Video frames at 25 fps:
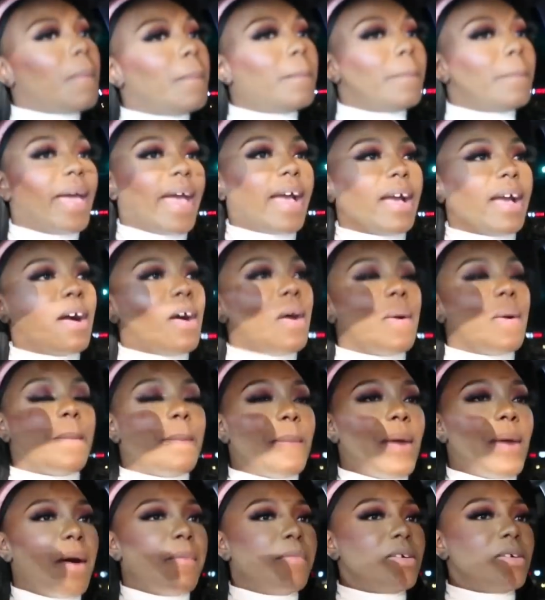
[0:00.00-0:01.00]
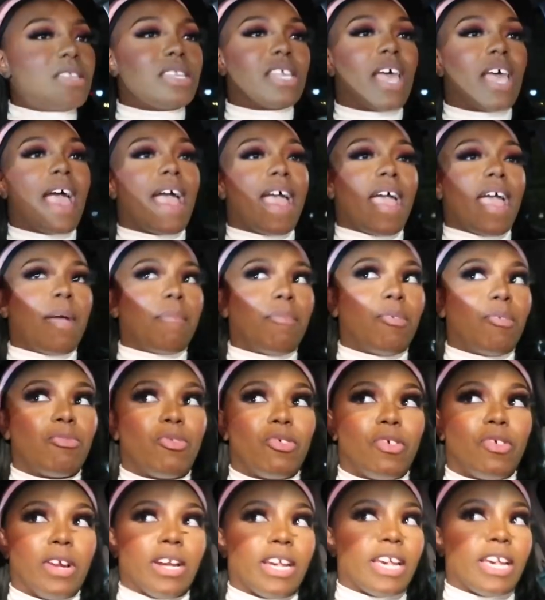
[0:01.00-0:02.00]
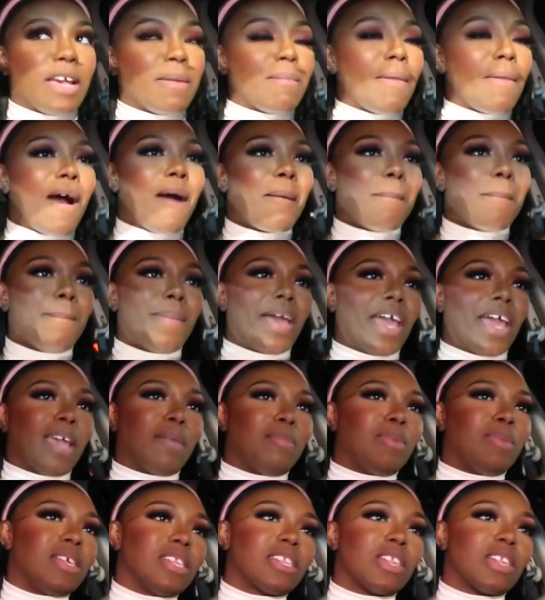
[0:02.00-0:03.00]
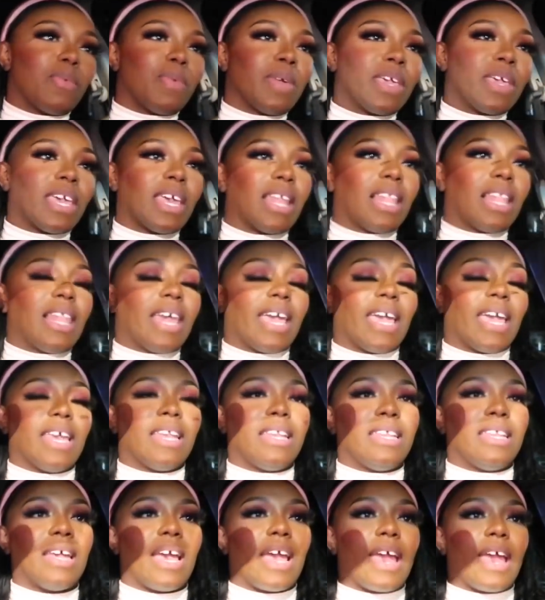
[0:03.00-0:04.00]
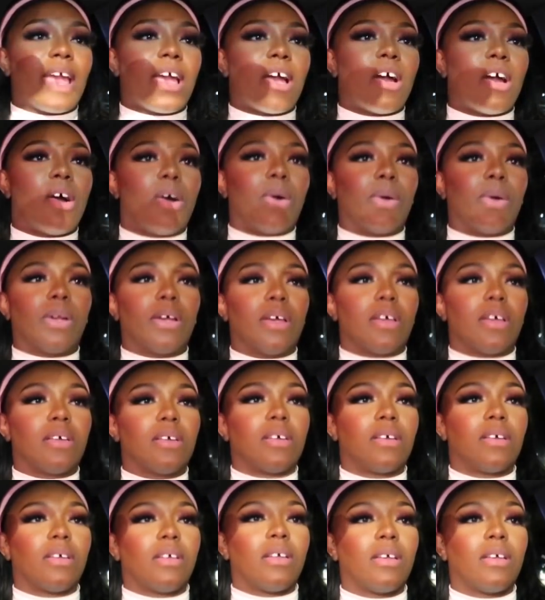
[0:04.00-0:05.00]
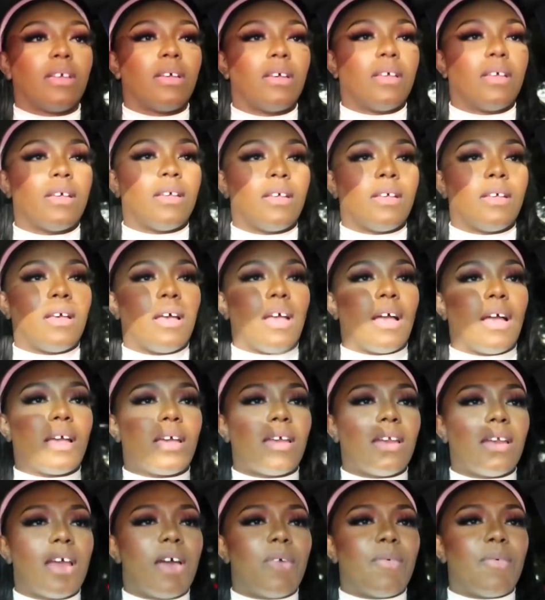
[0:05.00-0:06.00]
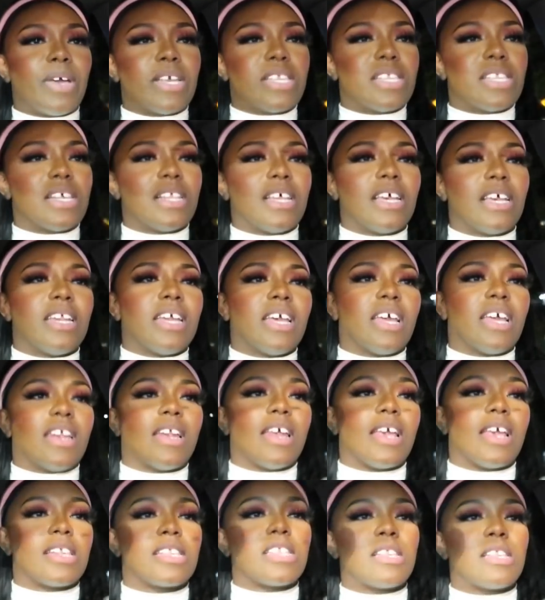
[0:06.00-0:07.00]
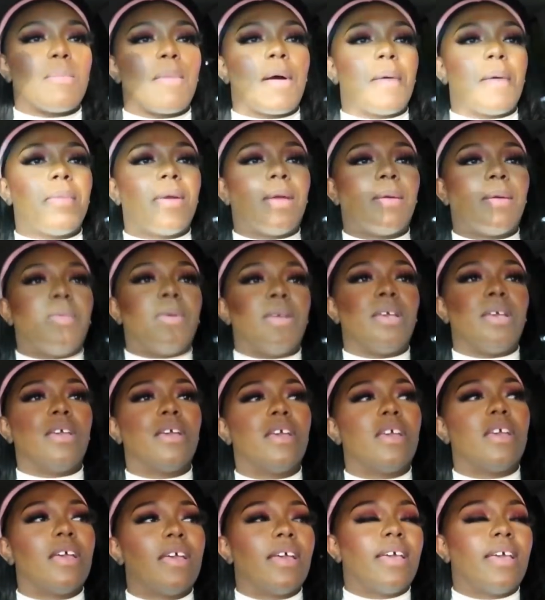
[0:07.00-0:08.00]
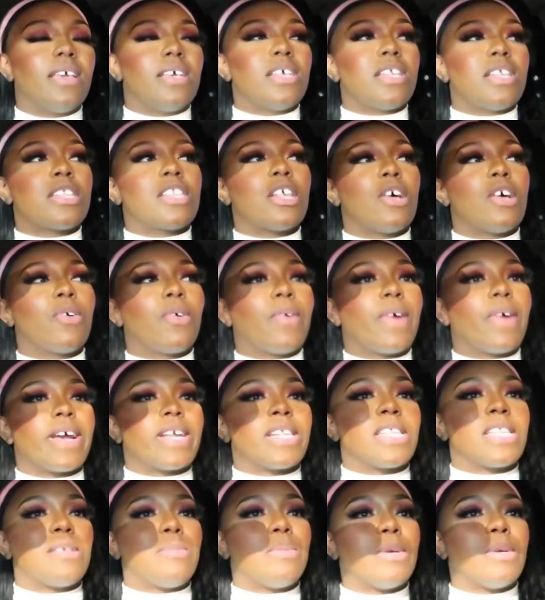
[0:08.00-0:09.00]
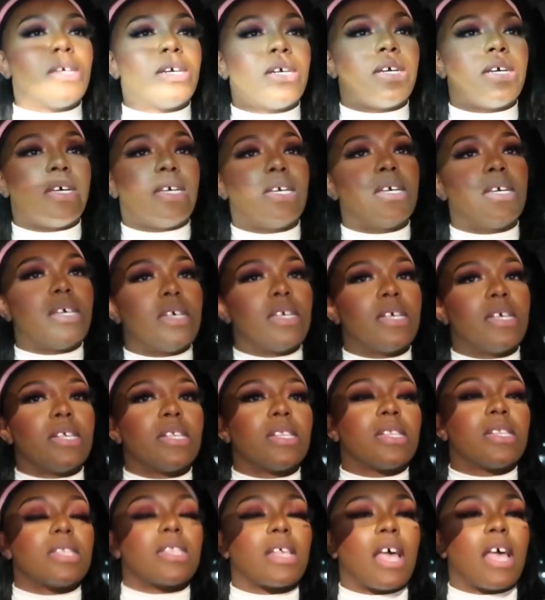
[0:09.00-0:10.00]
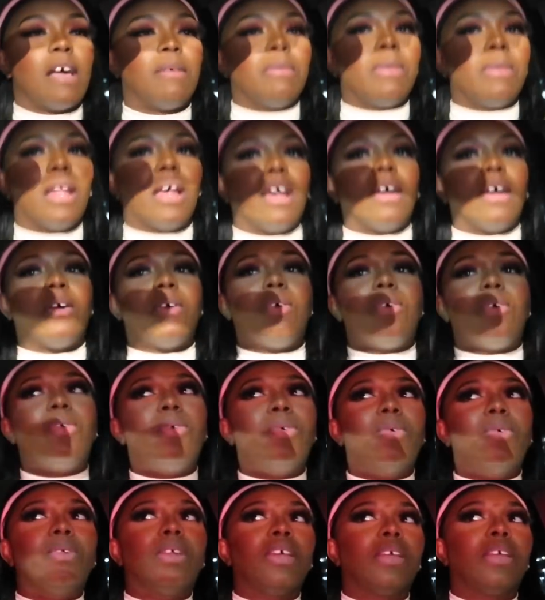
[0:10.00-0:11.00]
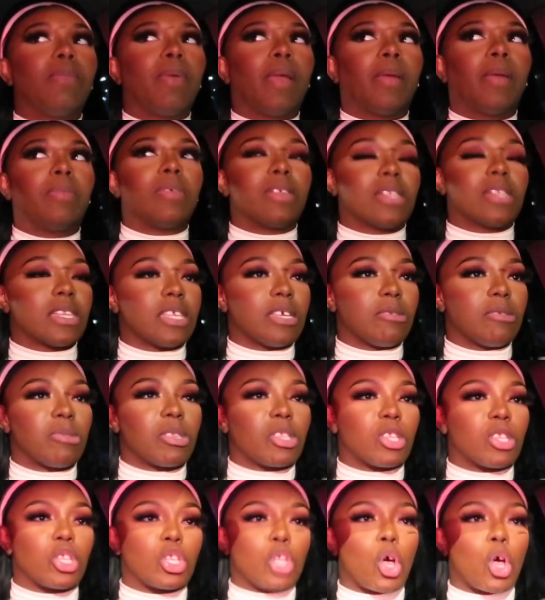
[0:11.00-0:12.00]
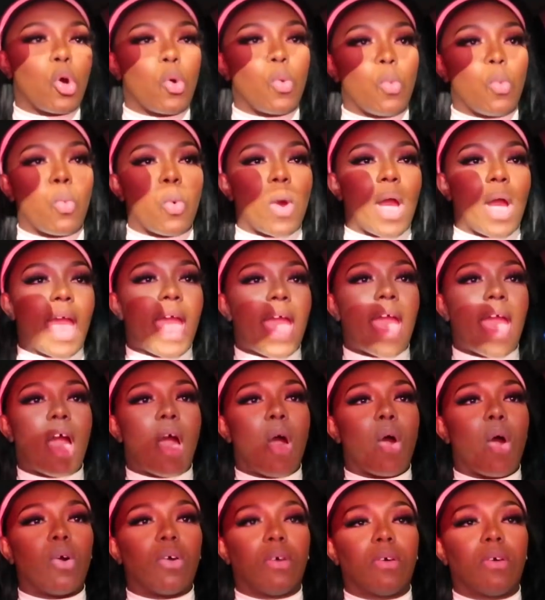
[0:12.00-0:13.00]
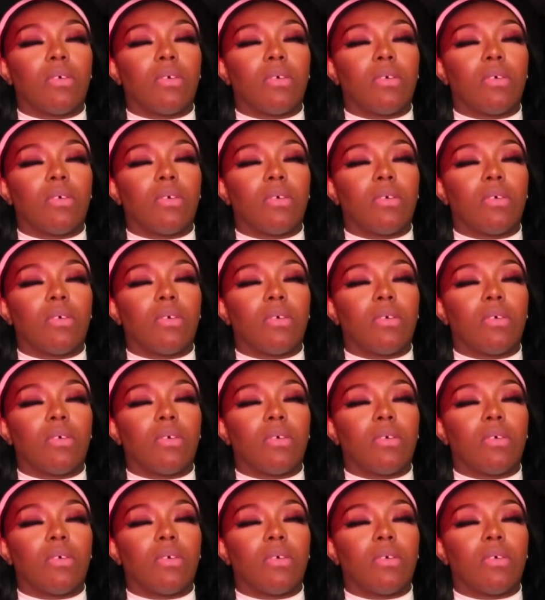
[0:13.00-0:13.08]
Back on mama time. I'm going to get my baby so we can lay down. I cannot wait to lay down next to my baby. It's so crazy because I'm like, oh, these babies sleep so wild.